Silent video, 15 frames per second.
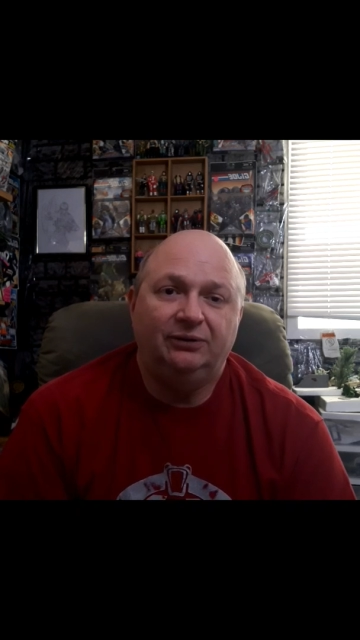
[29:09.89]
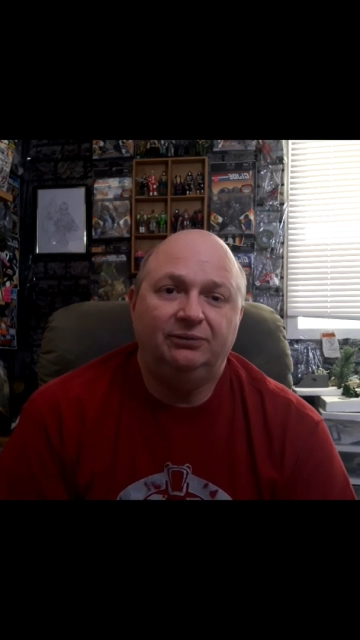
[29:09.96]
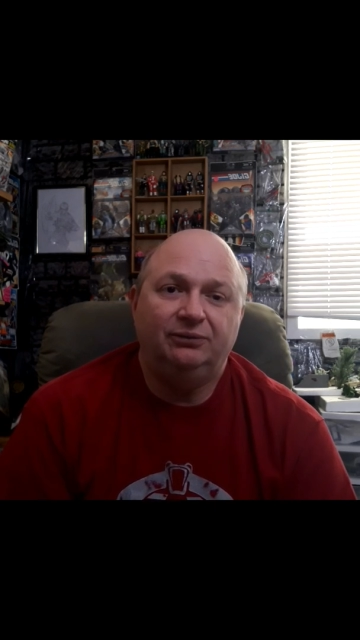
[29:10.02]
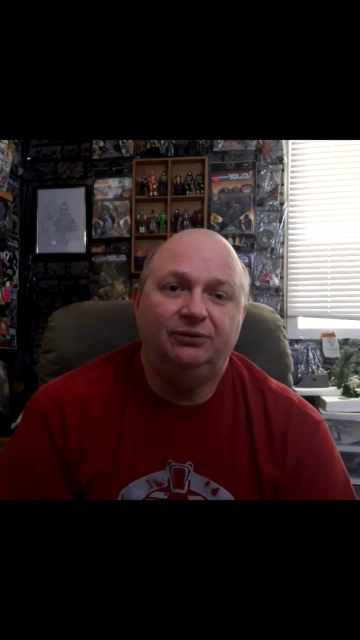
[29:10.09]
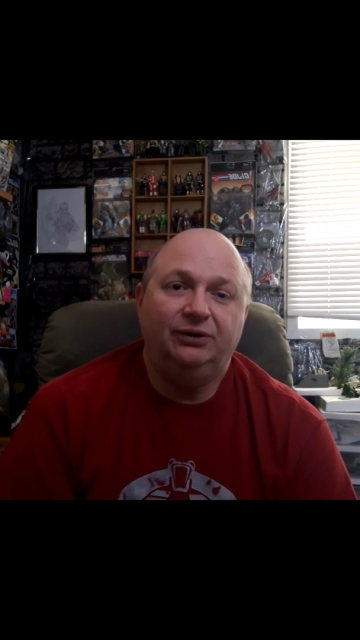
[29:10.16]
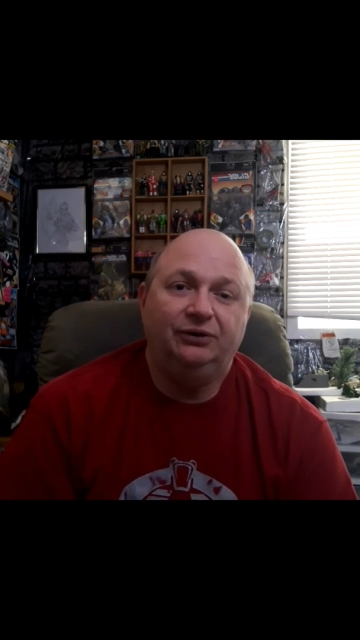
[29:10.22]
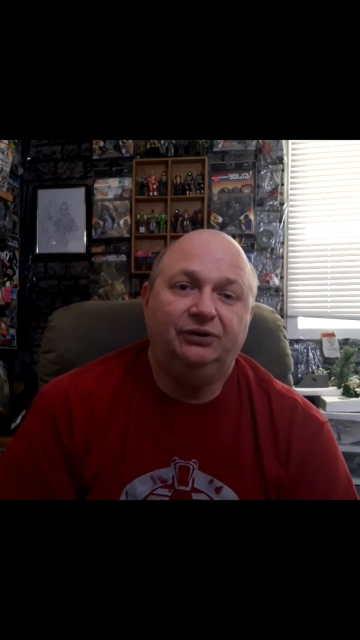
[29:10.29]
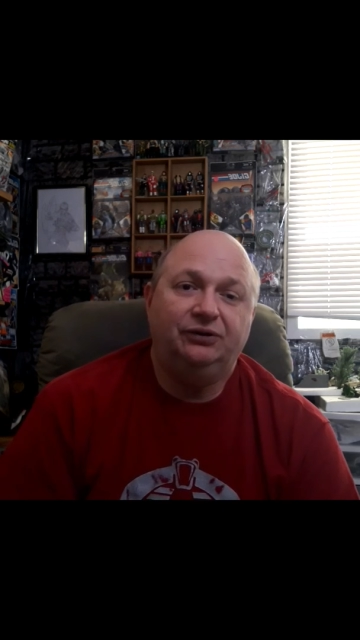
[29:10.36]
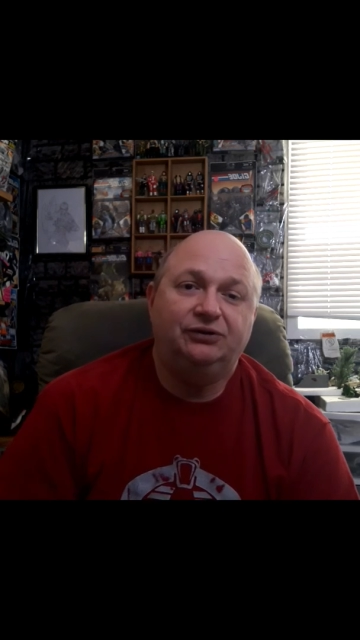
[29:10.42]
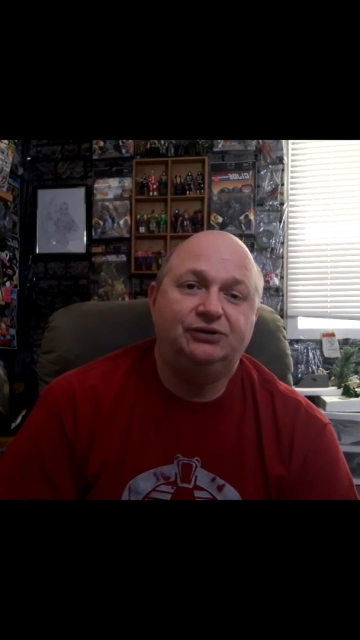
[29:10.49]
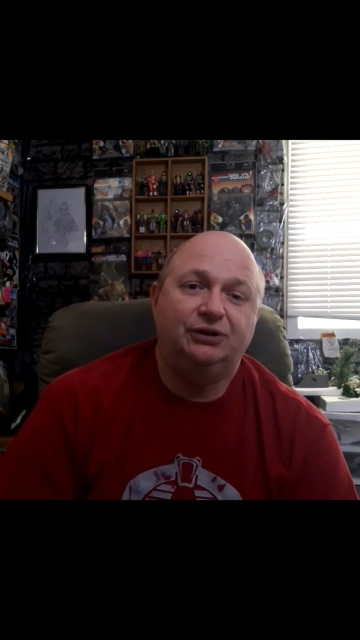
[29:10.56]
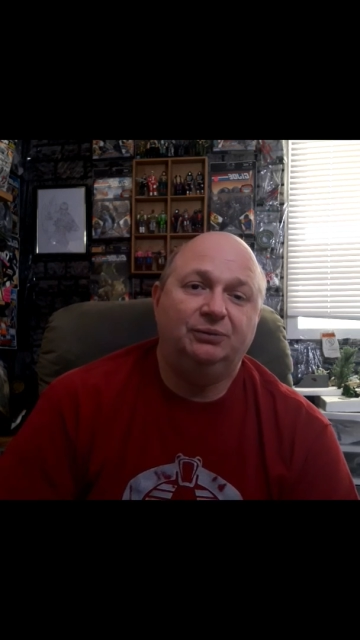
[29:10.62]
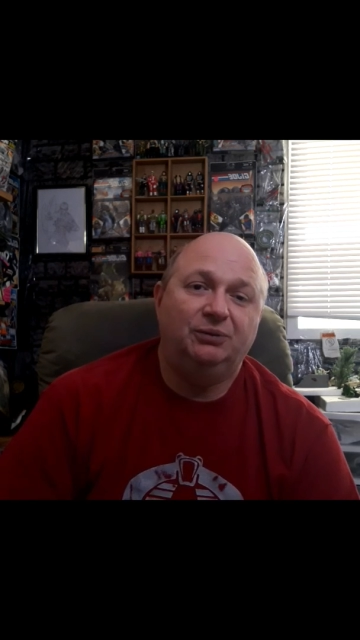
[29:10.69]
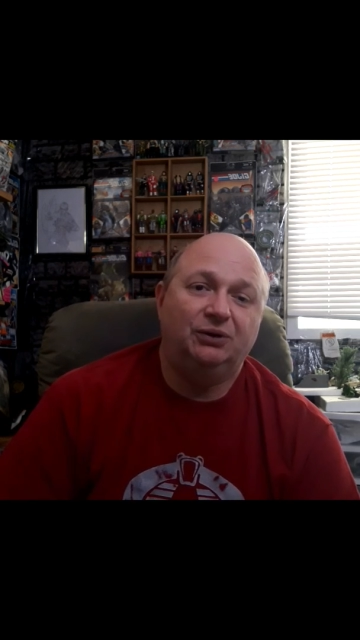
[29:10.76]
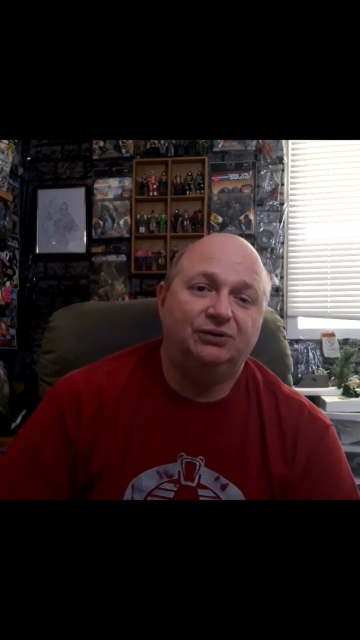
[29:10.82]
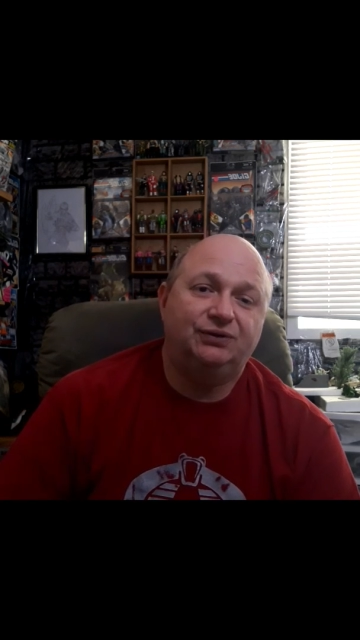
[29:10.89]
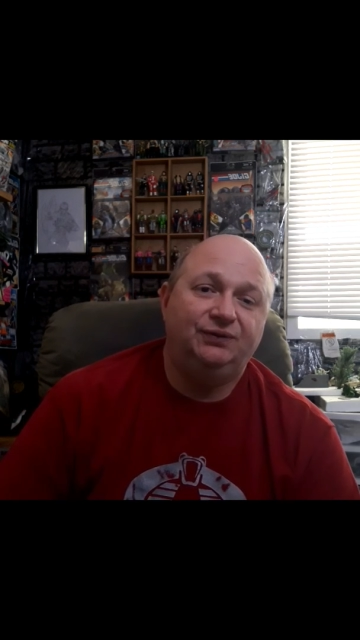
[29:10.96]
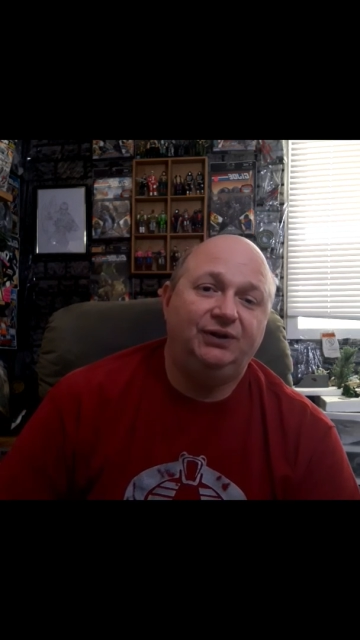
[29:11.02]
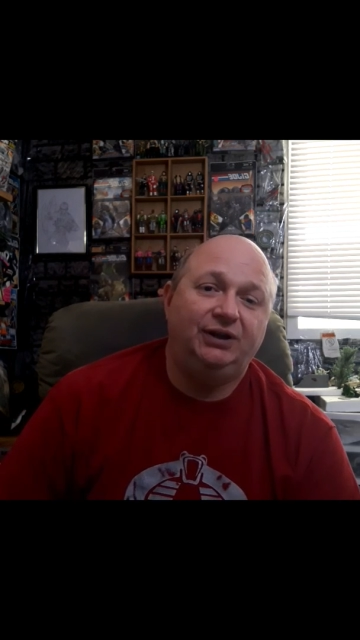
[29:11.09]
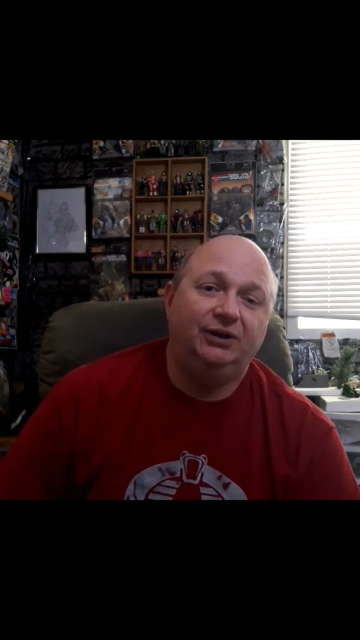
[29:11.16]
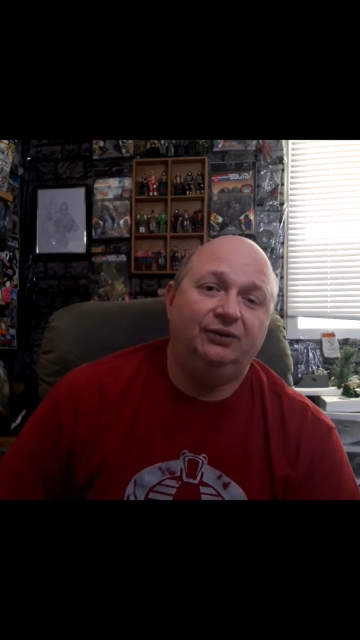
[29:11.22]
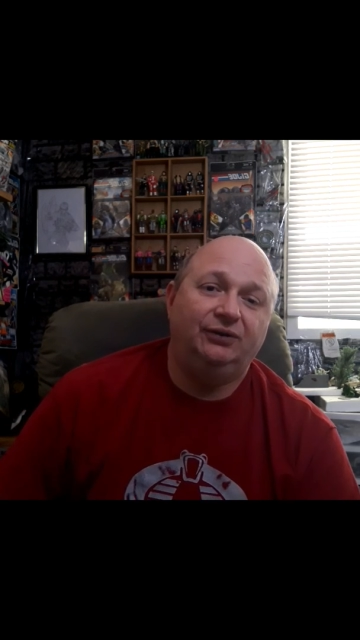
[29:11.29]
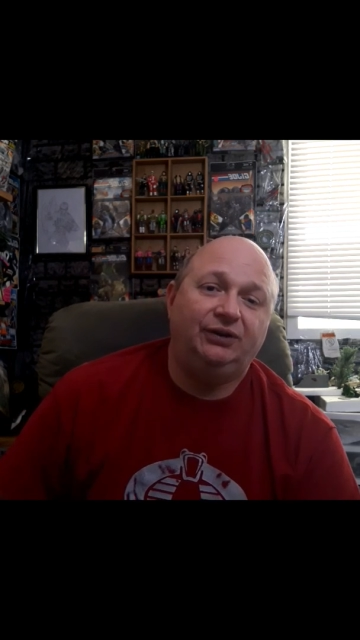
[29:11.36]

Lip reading: So this is Joe Motion